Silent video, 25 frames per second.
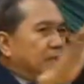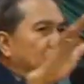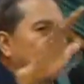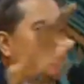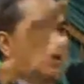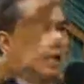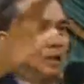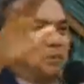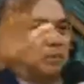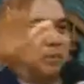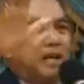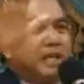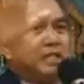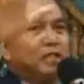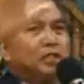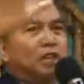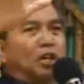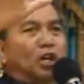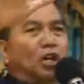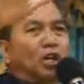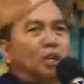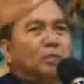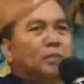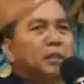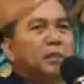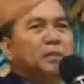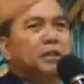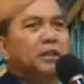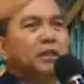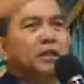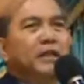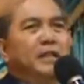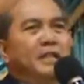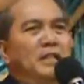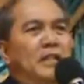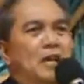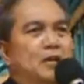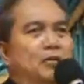O God. Bless all of them
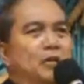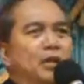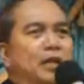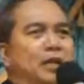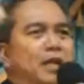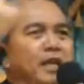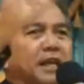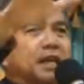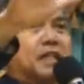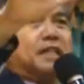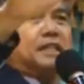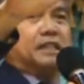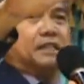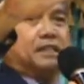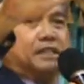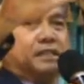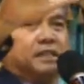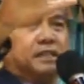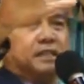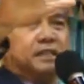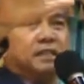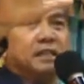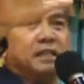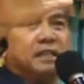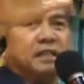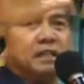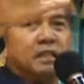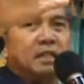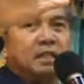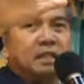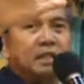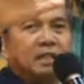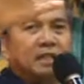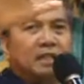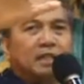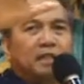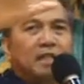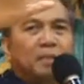indeed. I release
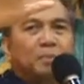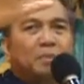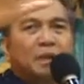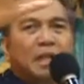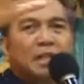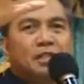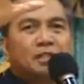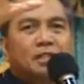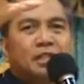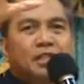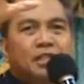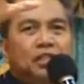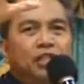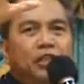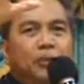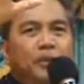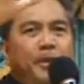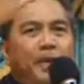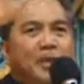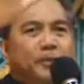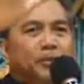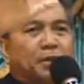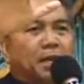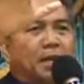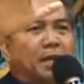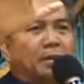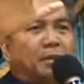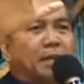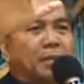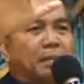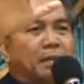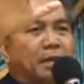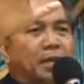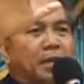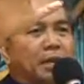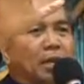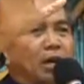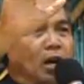the blessings of Abraham
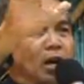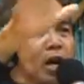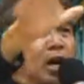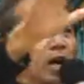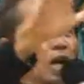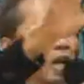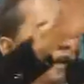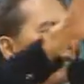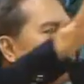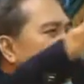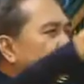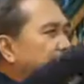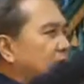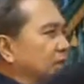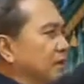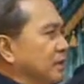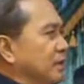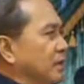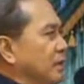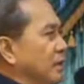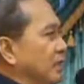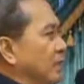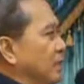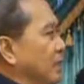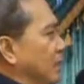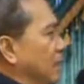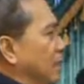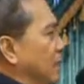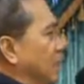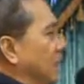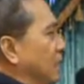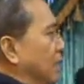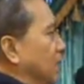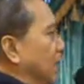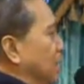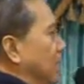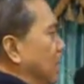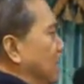upon all of you.
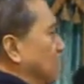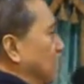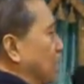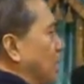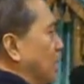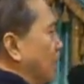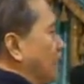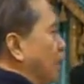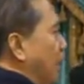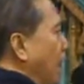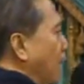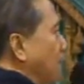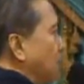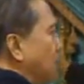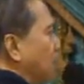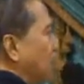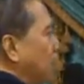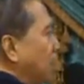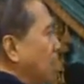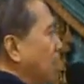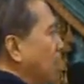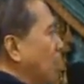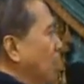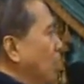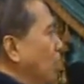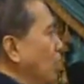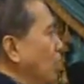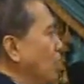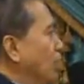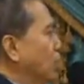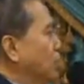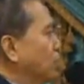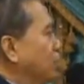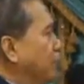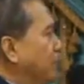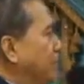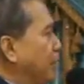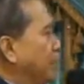The promise of the Holy
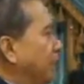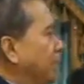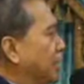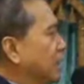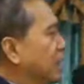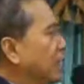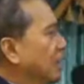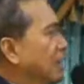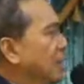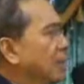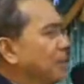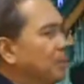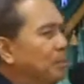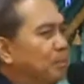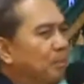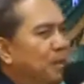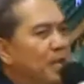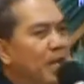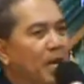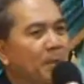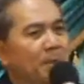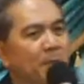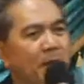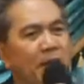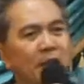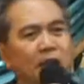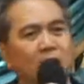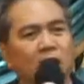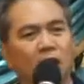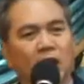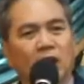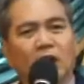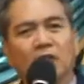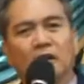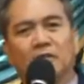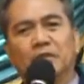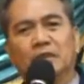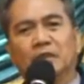Spirit be upon
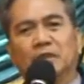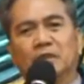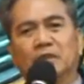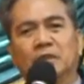all of you.